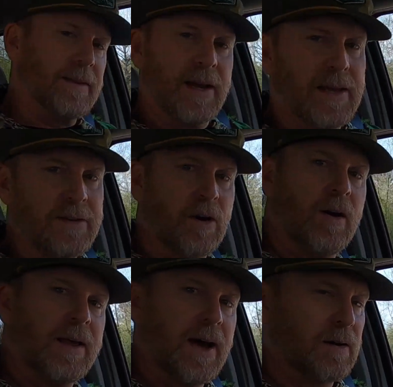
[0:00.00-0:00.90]
think he's
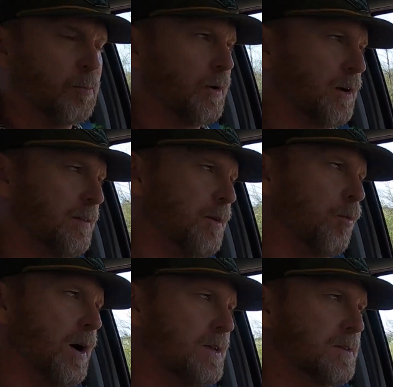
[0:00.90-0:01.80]
already got up, went lifted
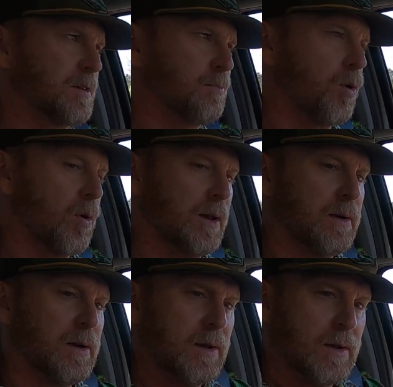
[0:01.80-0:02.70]
weights this
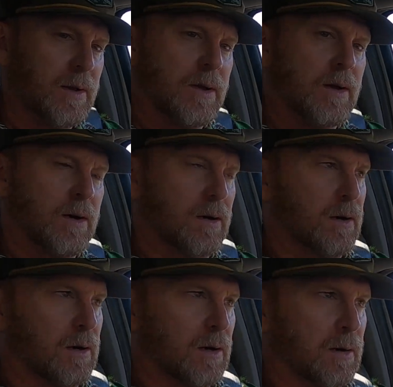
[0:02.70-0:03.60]
morning.
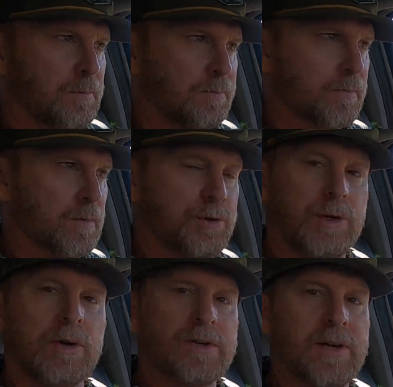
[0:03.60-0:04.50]
Uh,
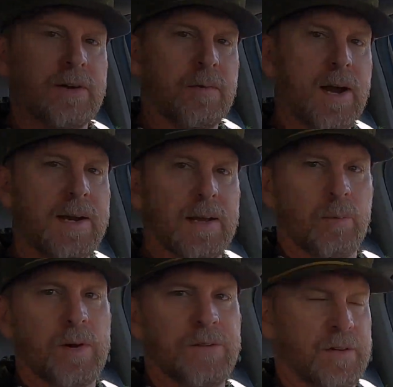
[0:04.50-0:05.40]
Julie's getting ready, and
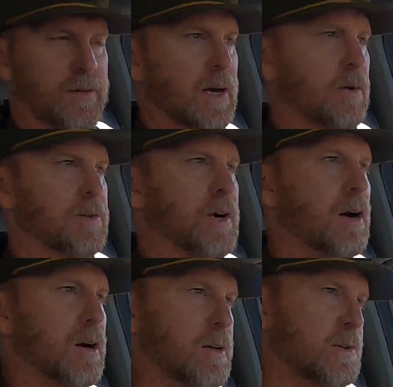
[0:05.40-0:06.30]
we fishing to go to
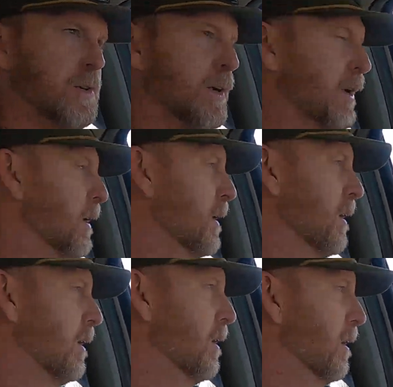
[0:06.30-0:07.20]
church
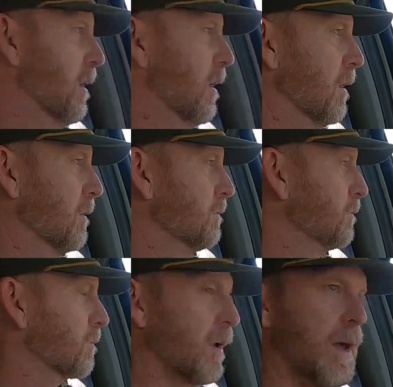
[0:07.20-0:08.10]
uh,
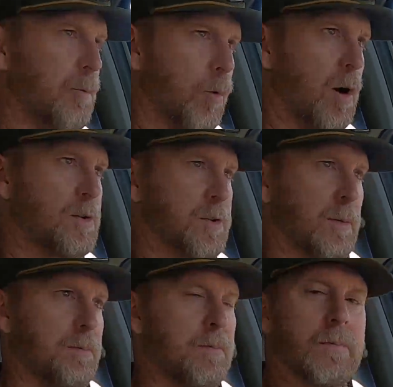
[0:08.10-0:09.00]
and worship